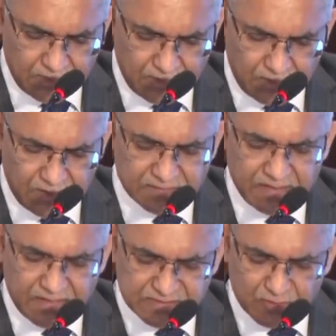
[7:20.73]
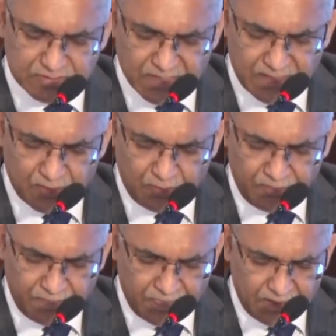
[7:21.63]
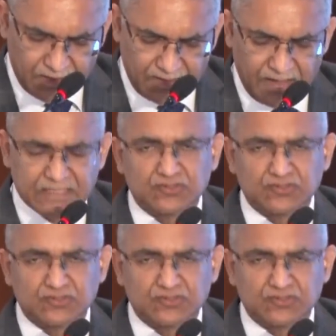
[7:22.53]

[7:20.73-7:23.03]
in the net zero scenario, India has